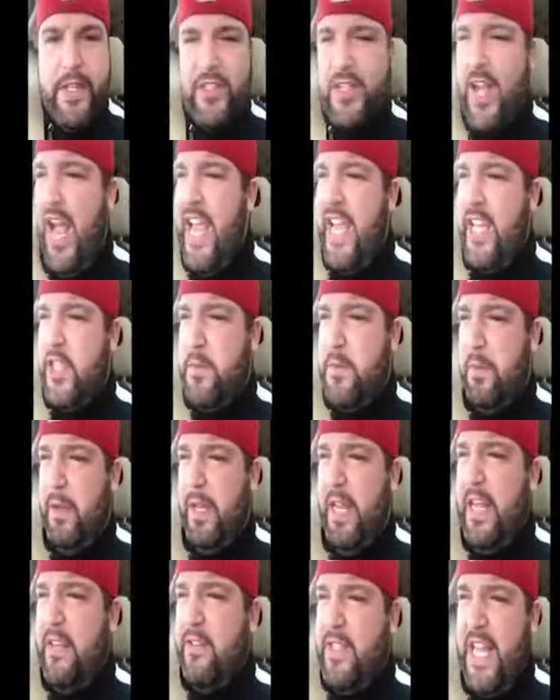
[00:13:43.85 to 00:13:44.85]
Science
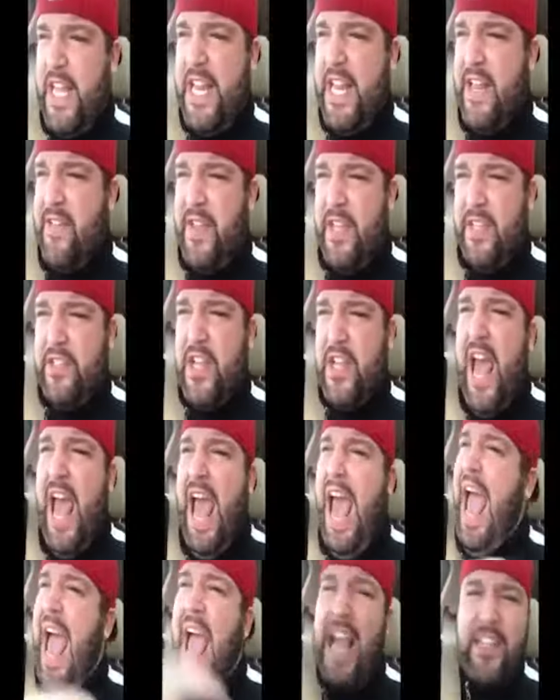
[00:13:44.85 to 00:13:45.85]
believes that in this
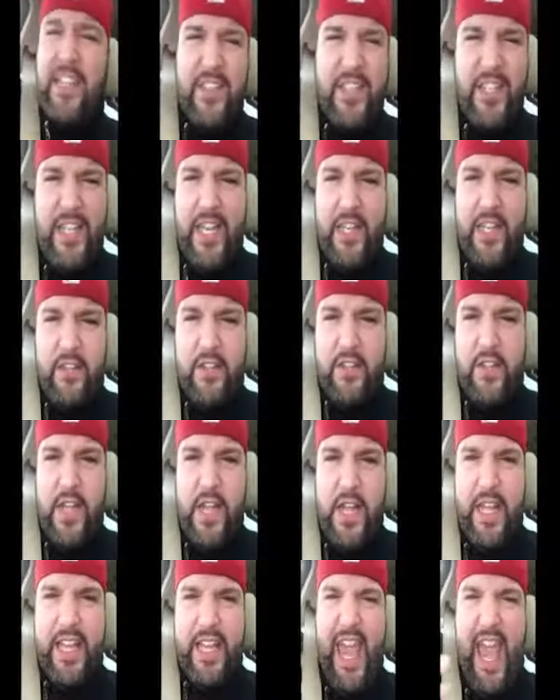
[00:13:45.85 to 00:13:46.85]
accident,
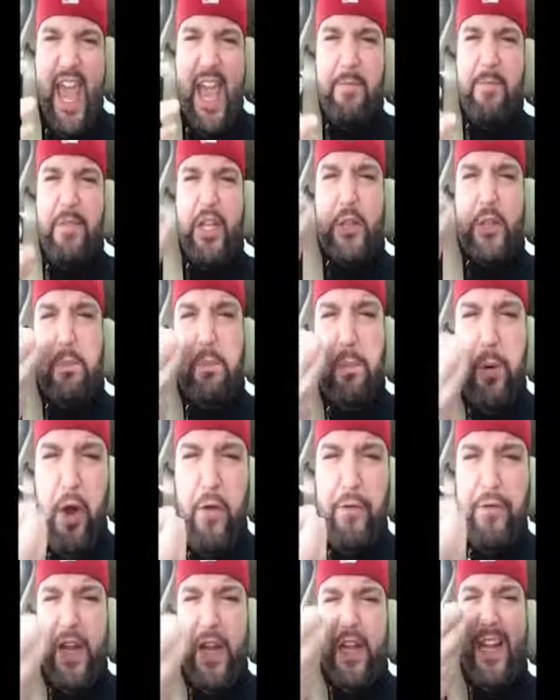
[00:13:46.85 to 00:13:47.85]
making this
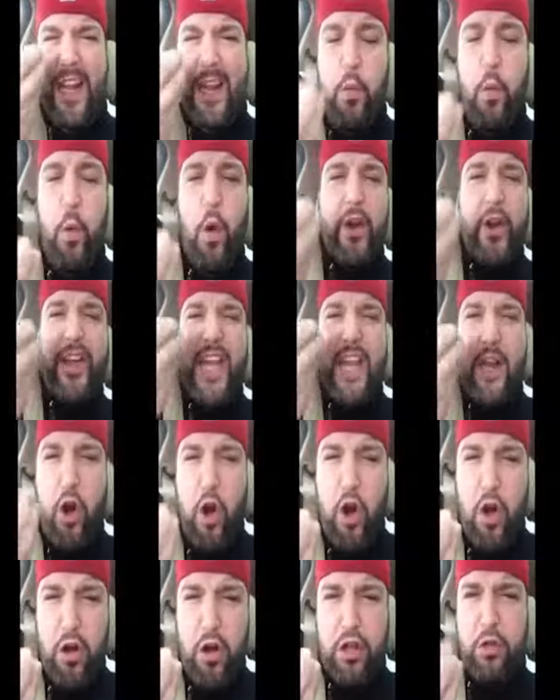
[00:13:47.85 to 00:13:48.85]
perfectly working
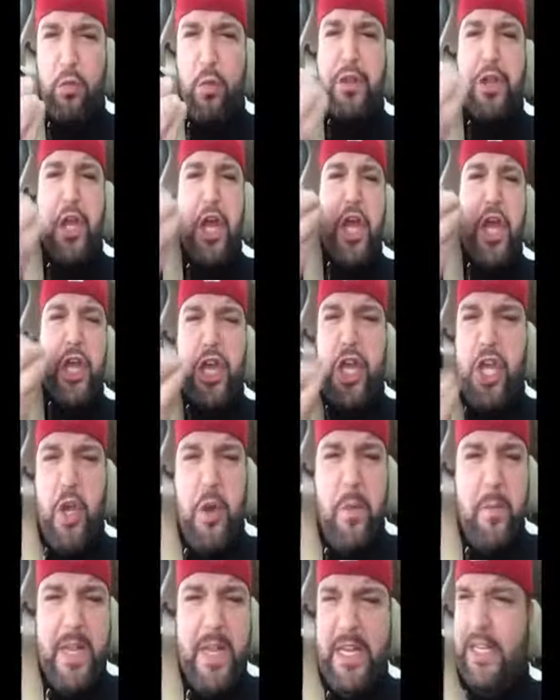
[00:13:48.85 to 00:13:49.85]
earth with
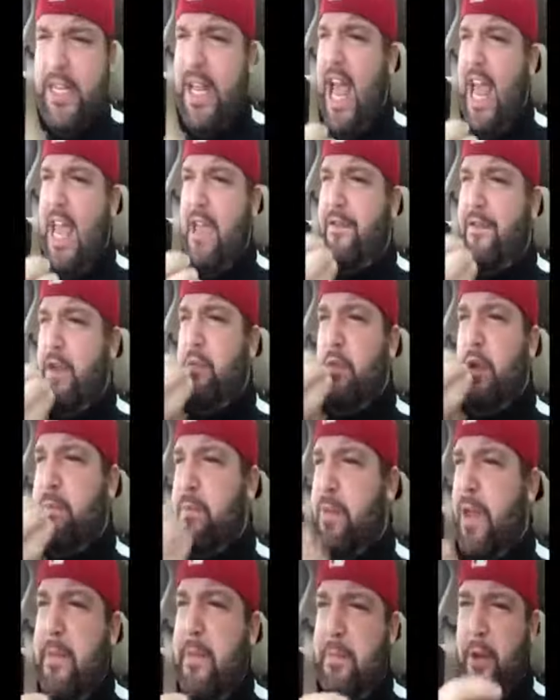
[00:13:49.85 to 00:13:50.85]
human life and
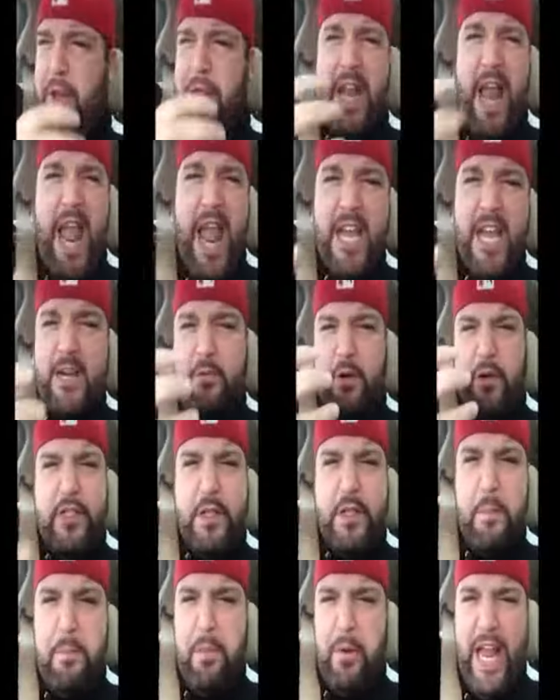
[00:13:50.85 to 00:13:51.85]
with people and
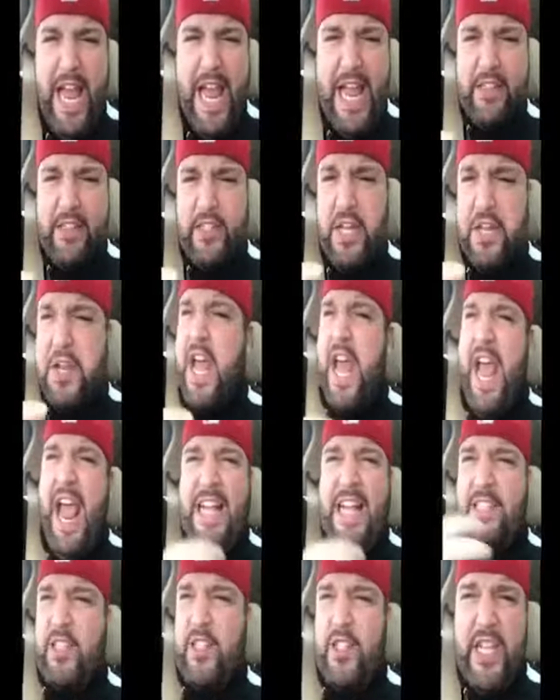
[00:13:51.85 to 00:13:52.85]
animals and plants and,
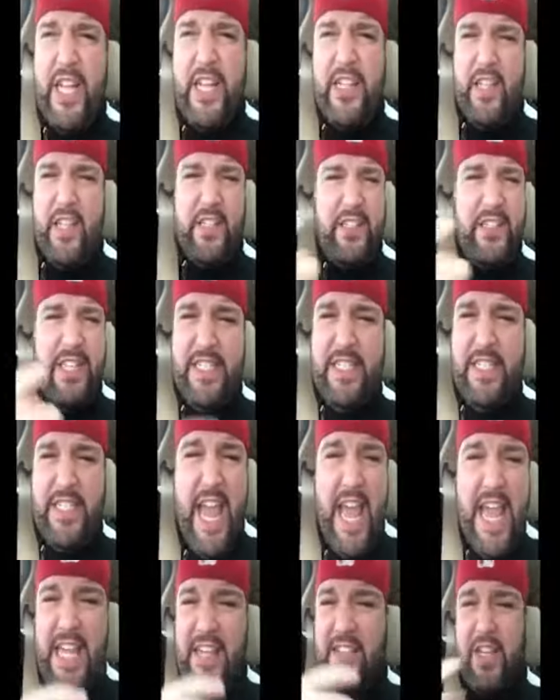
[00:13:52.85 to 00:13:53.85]
and seasons and
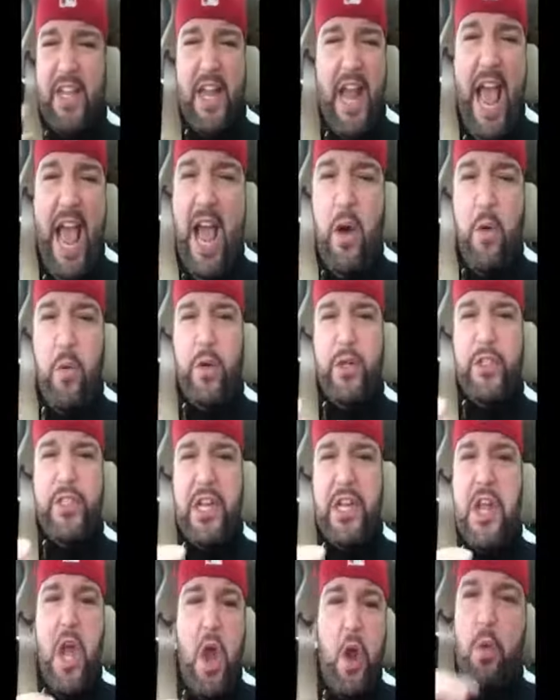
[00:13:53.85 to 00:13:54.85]
days and
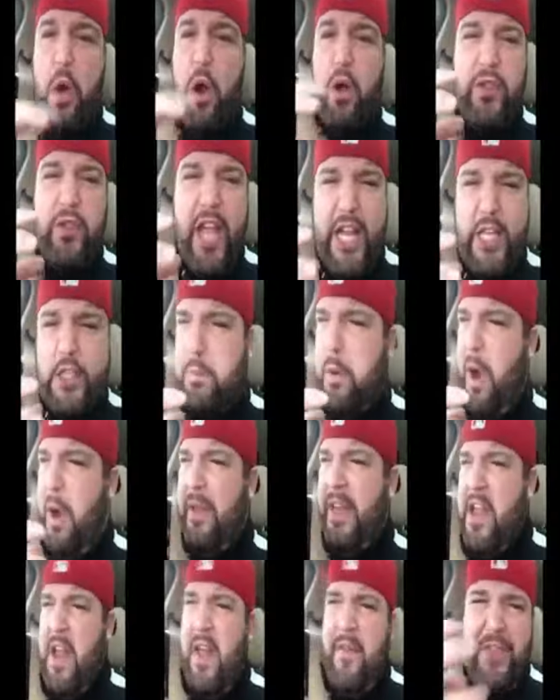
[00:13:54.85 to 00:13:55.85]
hours and rotates.
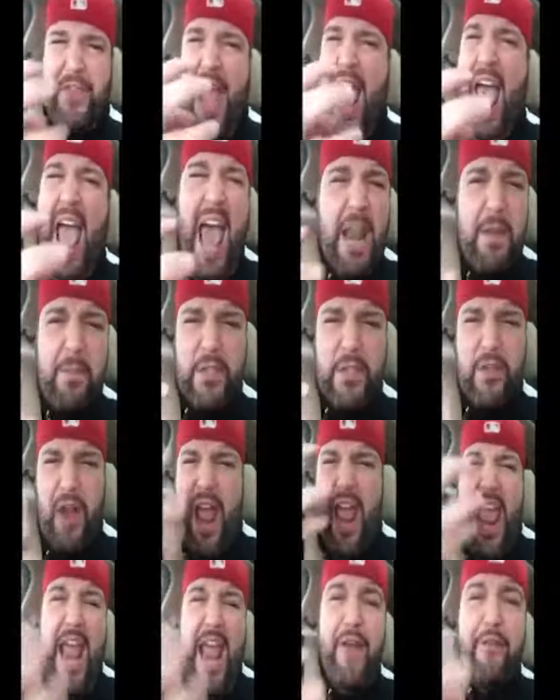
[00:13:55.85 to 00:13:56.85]
I mean, the
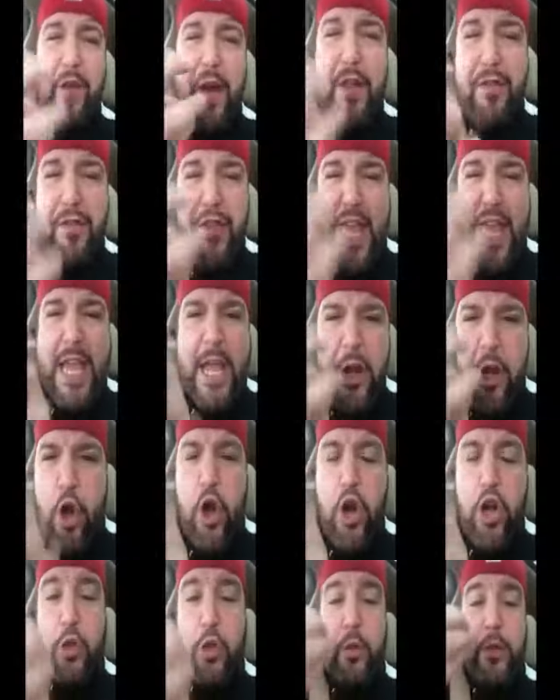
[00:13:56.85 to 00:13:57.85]
atmosphere, everything in
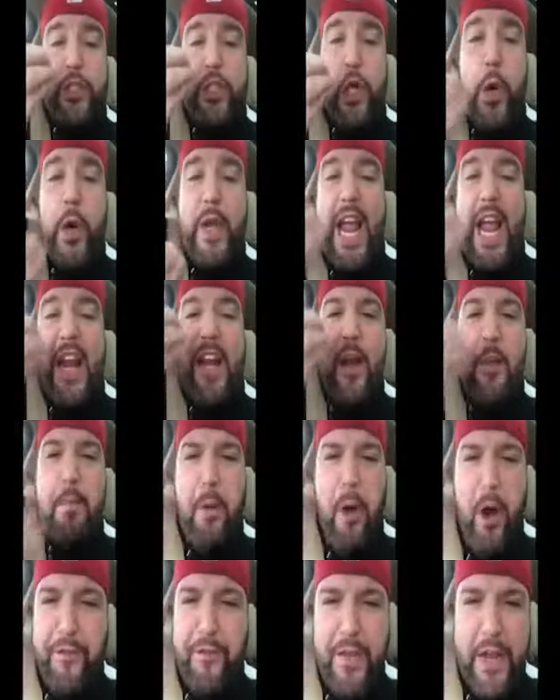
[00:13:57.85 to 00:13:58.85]
earth was
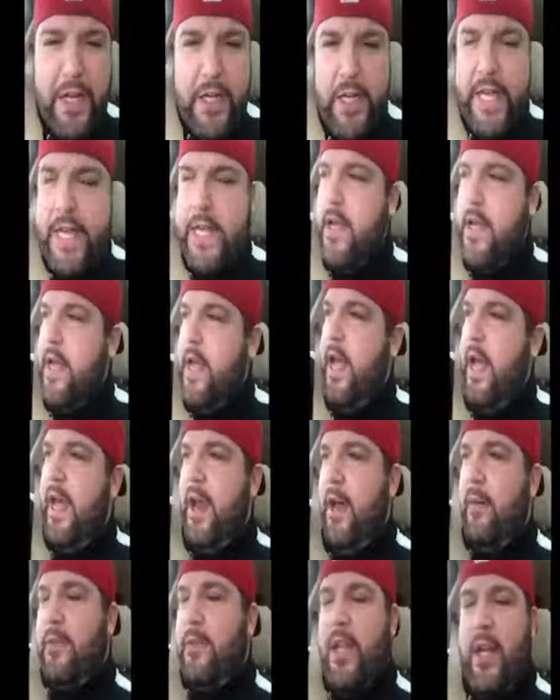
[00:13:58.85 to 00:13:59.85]
created perfectly.
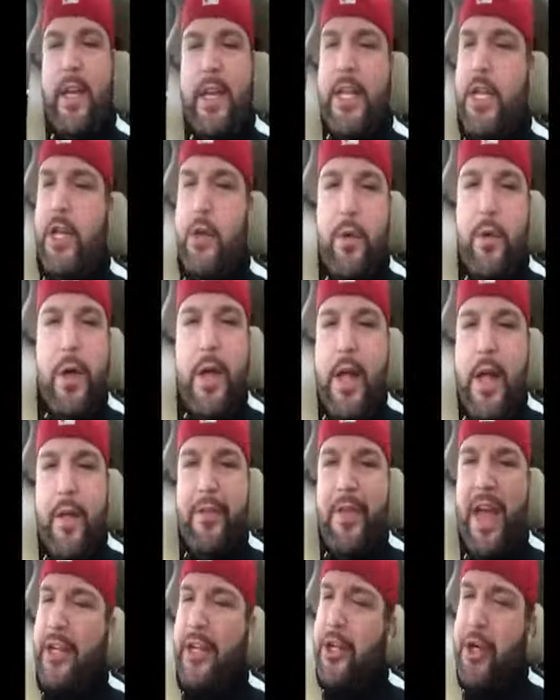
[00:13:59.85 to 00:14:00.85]
And I'm telling you,
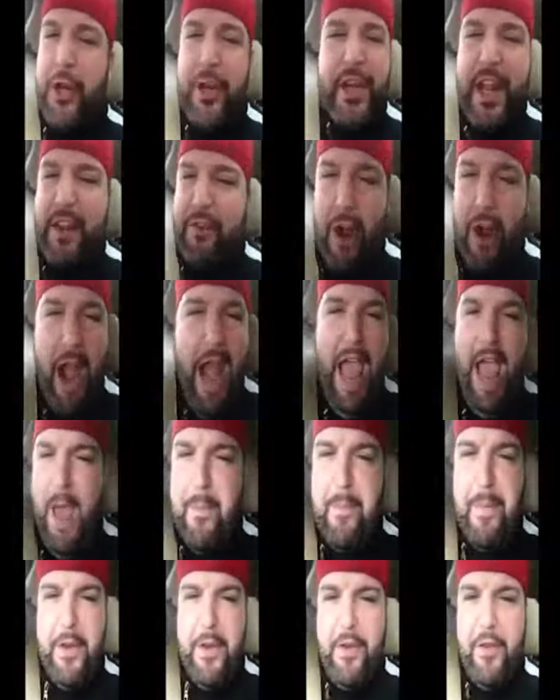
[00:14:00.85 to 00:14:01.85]
that could never
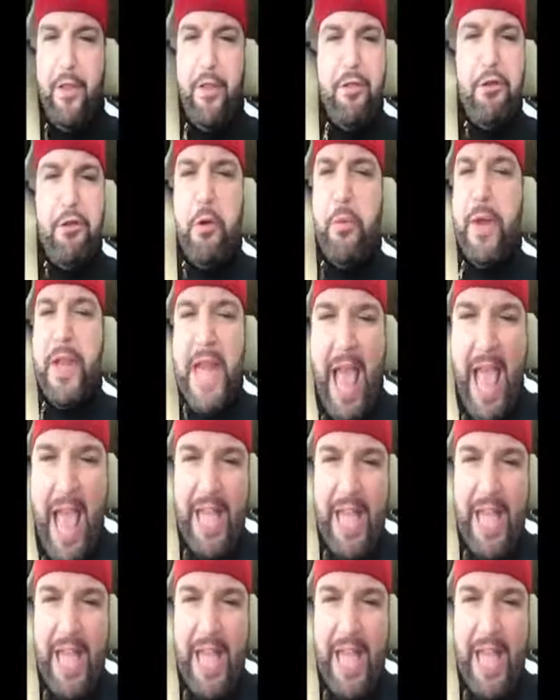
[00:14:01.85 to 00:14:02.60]
happen through an